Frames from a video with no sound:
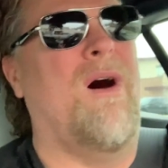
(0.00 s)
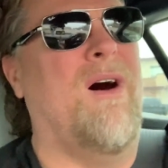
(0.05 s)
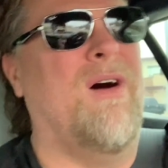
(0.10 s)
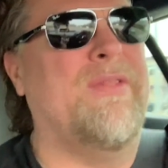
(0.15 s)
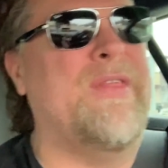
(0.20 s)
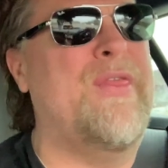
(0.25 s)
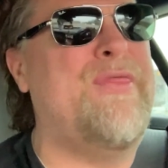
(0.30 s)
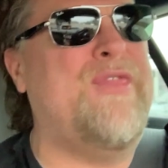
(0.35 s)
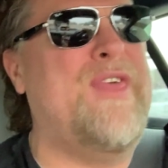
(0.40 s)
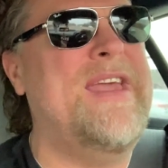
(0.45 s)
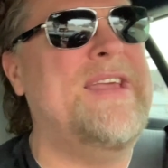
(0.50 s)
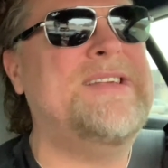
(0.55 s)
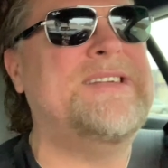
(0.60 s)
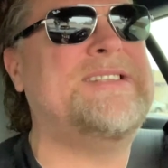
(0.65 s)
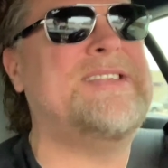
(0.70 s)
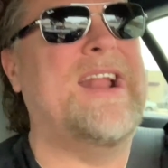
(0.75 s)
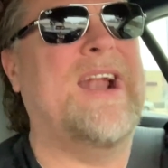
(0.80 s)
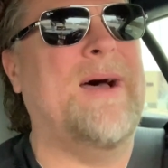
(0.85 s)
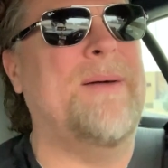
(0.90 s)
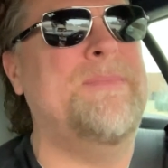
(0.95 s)
all the
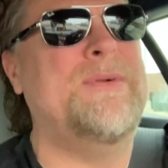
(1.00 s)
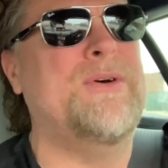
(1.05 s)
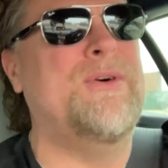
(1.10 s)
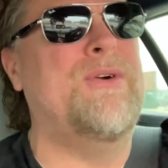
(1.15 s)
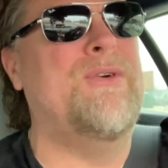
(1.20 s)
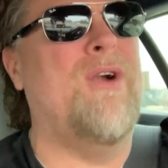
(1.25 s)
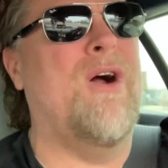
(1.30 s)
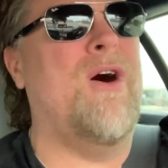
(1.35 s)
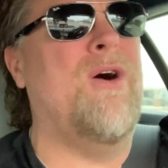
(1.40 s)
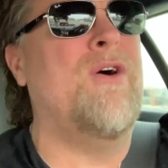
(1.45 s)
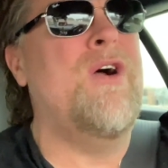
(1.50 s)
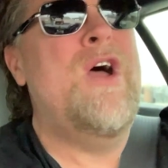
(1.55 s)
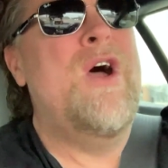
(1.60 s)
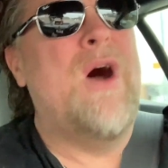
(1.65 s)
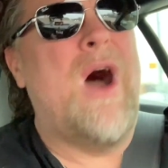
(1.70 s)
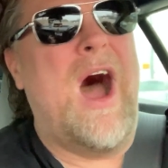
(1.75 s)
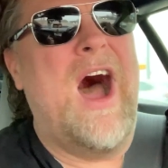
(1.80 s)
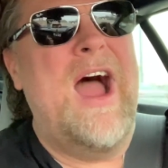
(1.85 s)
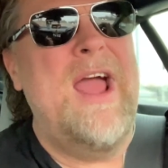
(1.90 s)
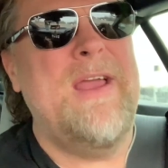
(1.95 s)
things that I'm doing
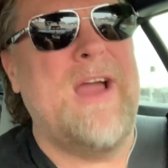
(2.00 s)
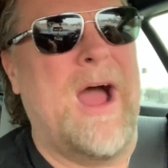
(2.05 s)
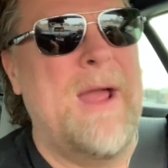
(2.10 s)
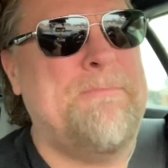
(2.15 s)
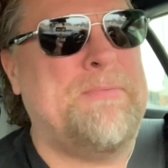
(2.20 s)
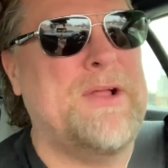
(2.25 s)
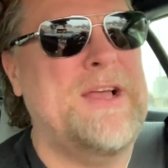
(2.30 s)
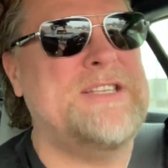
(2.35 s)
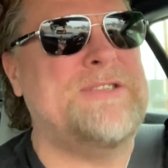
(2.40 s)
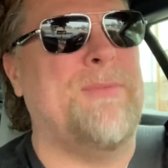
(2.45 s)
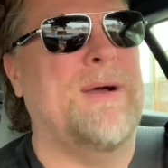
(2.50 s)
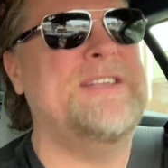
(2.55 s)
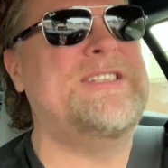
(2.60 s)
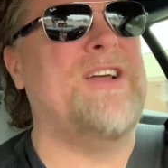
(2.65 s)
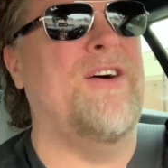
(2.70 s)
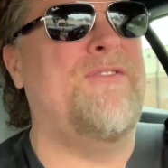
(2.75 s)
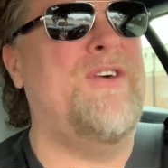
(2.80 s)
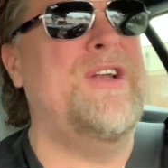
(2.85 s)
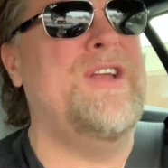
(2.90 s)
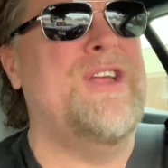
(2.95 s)
wrong?" I, I place
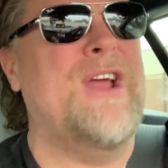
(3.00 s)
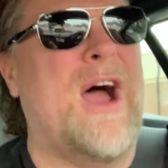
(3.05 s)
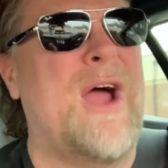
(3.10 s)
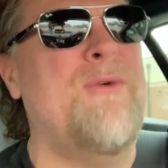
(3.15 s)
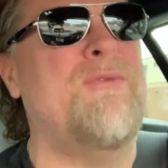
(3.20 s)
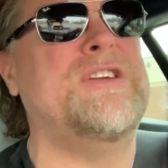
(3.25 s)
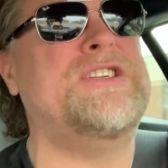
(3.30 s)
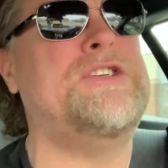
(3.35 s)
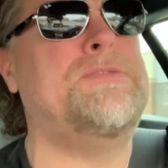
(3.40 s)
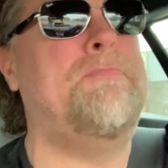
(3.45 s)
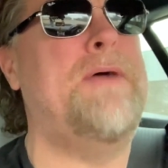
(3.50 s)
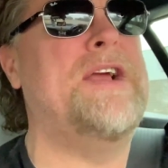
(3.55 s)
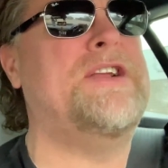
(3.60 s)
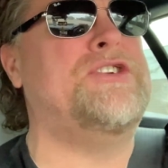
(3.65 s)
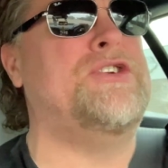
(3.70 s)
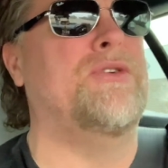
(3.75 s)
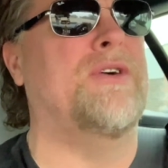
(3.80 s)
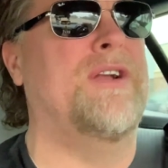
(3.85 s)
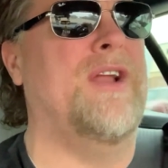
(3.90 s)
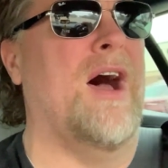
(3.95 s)
myself under you. I
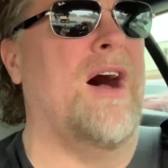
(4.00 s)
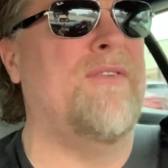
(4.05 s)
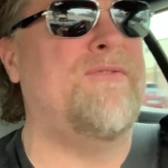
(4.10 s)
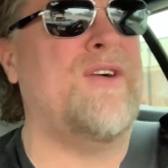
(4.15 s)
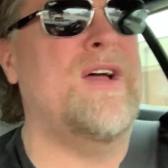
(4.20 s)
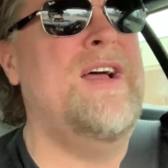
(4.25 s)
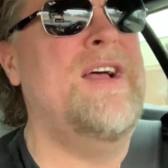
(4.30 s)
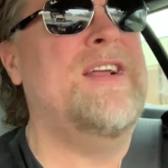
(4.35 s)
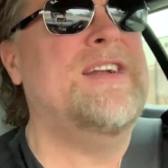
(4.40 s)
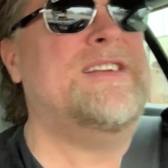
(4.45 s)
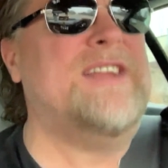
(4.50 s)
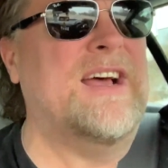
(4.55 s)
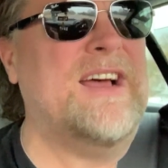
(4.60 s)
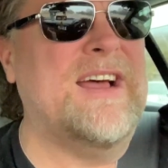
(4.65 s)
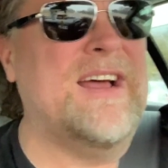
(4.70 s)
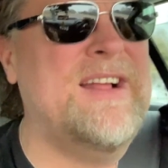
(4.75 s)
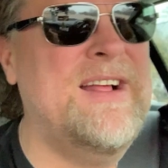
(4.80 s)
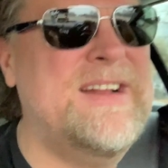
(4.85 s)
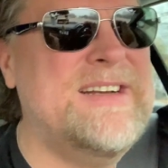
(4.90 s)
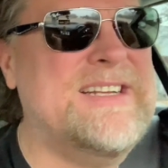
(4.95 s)
respect you enough
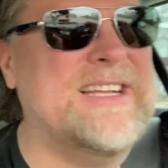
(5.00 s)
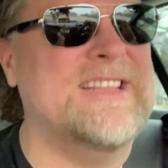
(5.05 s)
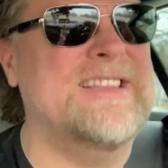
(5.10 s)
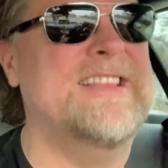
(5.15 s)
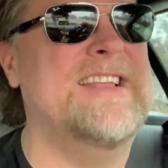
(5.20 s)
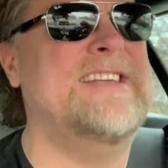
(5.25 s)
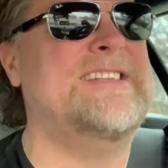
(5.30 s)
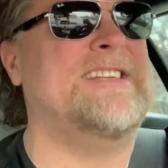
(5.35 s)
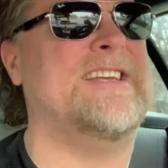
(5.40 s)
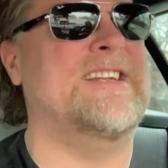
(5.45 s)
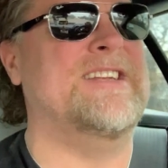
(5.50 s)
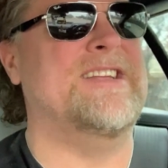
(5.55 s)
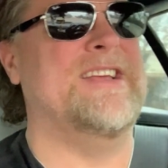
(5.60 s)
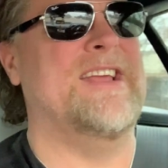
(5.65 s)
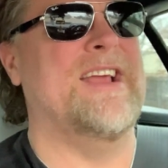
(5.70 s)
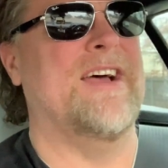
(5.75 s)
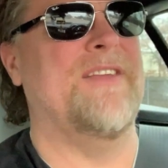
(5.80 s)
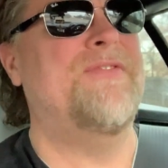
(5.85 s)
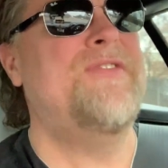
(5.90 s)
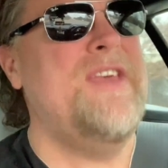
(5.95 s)
to to listen to
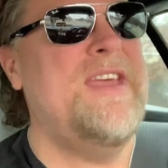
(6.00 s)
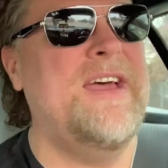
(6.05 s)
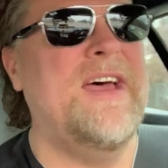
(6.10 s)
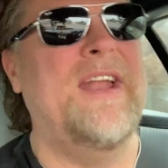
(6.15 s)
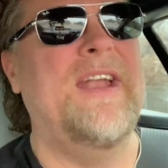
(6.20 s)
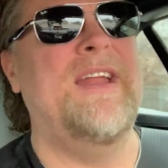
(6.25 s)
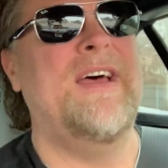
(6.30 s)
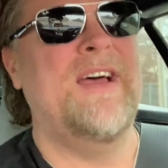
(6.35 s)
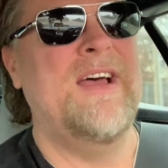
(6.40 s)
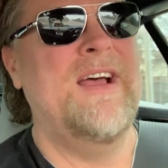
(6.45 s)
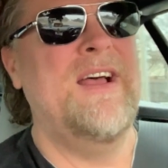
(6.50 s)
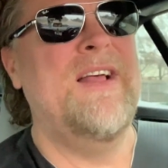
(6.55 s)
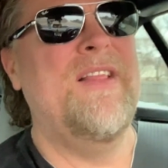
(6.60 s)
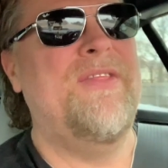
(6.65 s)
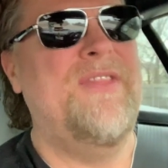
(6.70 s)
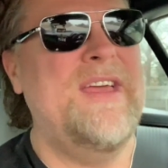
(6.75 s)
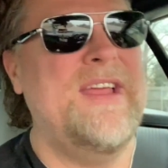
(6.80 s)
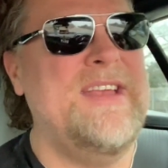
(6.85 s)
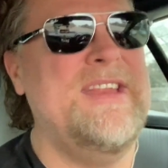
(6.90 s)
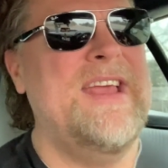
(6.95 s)
you. Then
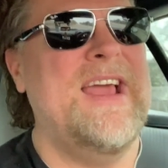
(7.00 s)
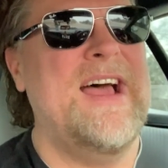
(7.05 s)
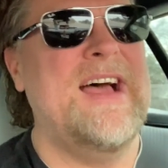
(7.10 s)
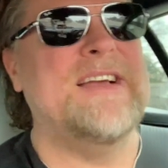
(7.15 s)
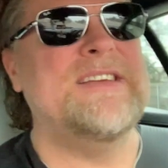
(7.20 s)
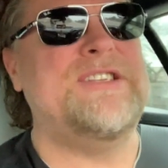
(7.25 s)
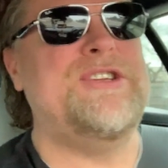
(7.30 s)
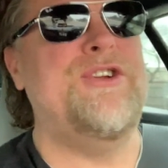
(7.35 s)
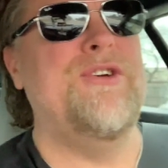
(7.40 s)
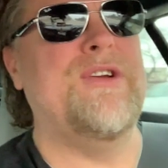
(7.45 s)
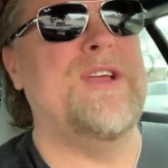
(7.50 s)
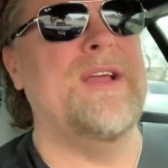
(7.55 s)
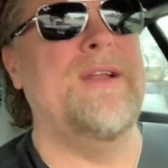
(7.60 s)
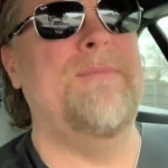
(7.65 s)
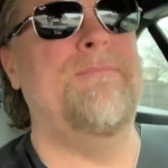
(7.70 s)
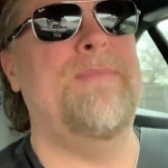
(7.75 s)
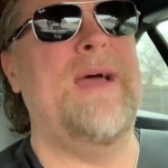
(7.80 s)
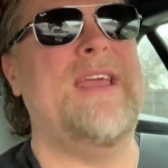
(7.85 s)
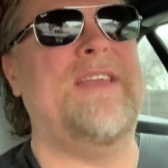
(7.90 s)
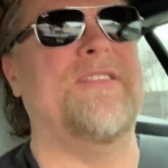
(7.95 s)
then yes, you
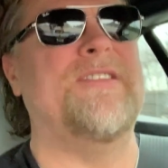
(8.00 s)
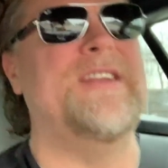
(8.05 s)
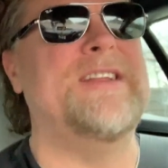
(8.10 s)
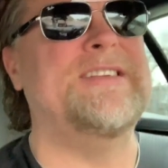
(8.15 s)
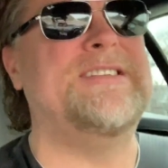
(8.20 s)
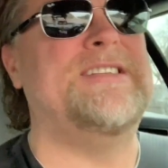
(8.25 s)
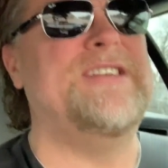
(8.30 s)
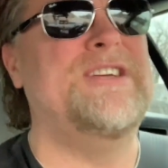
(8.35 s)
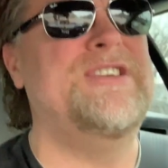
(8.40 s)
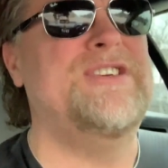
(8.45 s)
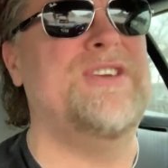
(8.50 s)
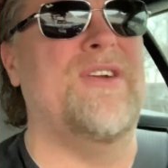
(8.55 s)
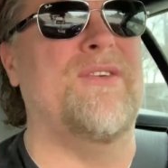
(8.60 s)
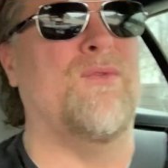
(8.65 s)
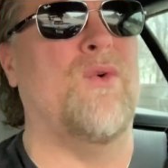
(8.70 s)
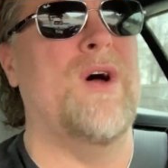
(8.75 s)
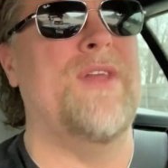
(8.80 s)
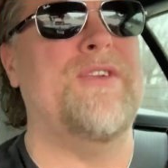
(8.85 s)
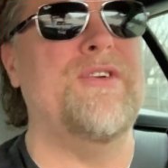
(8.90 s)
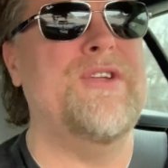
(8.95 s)
can make the decision of
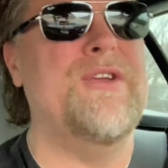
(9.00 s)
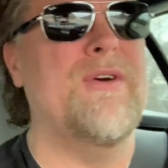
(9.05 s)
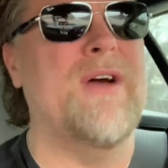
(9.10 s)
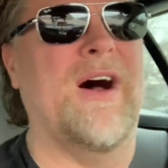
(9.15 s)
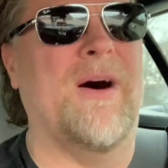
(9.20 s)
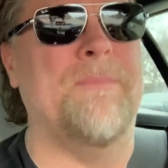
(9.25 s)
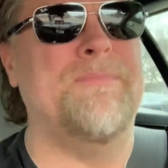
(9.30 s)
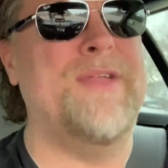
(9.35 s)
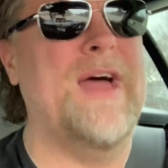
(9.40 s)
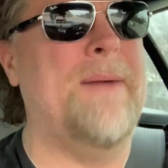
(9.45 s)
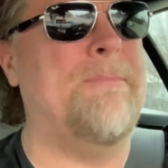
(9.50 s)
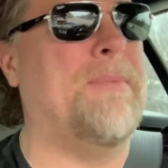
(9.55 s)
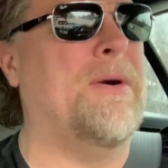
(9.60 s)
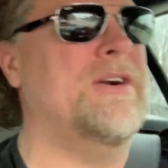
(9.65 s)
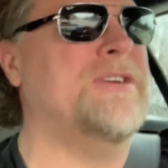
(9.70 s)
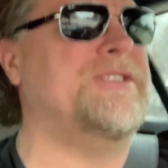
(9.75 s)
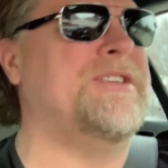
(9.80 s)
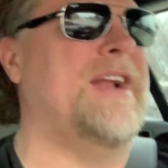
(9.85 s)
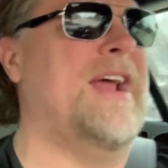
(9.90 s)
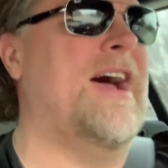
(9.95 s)
whether you help that
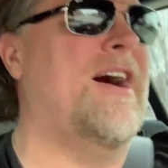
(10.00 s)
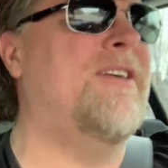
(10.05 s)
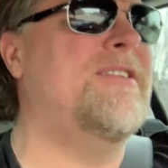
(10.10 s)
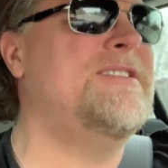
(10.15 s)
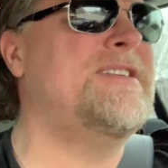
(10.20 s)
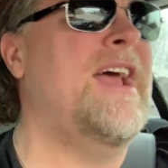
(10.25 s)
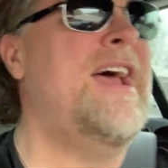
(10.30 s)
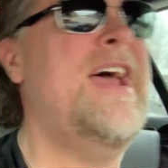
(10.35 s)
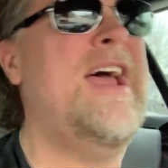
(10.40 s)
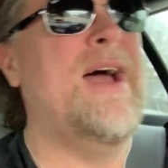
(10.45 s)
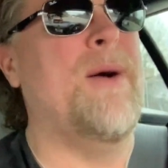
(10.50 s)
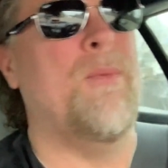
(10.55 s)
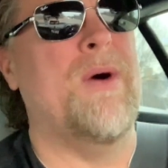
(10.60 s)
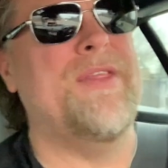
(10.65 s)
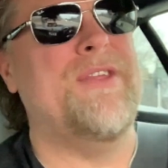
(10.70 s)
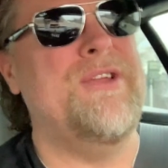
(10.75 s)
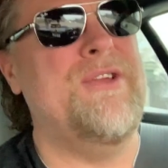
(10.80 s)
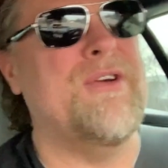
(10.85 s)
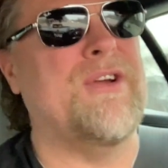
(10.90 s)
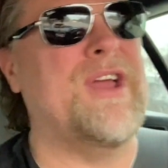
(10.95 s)
person out and
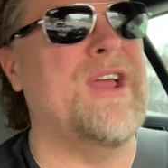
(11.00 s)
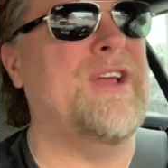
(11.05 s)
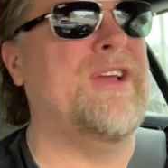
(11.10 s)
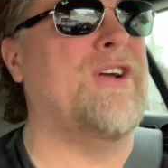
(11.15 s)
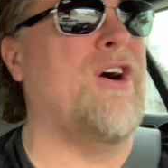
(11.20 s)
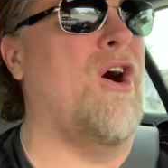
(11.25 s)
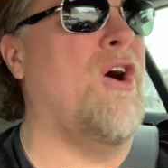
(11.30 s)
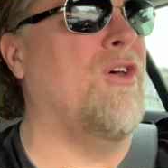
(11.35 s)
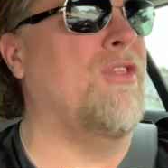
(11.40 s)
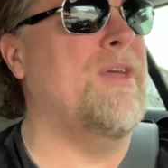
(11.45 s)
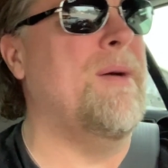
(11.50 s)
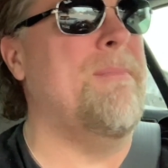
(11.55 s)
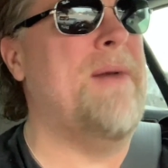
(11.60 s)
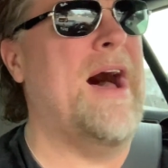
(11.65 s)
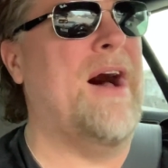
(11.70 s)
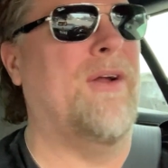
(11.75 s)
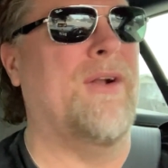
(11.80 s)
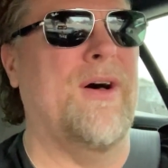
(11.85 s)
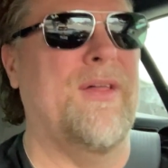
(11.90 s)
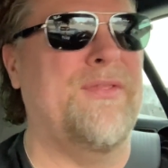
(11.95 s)
whether you can call them
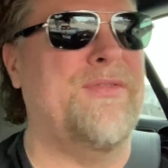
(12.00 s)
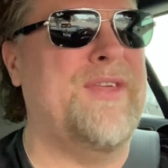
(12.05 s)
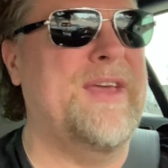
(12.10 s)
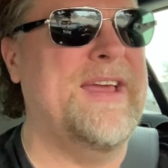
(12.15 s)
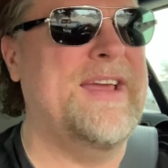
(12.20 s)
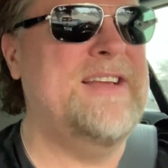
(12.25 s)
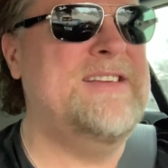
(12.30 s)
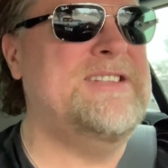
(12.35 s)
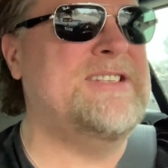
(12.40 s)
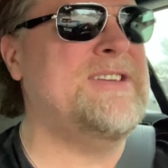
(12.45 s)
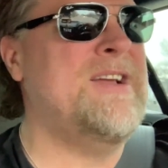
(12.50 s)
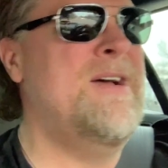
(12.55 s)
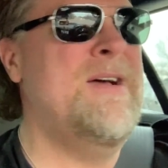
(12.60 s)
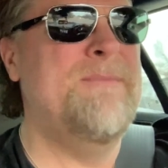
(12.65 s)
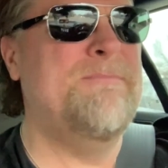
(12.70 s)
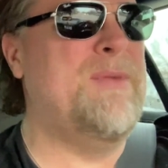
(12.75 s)
out on things.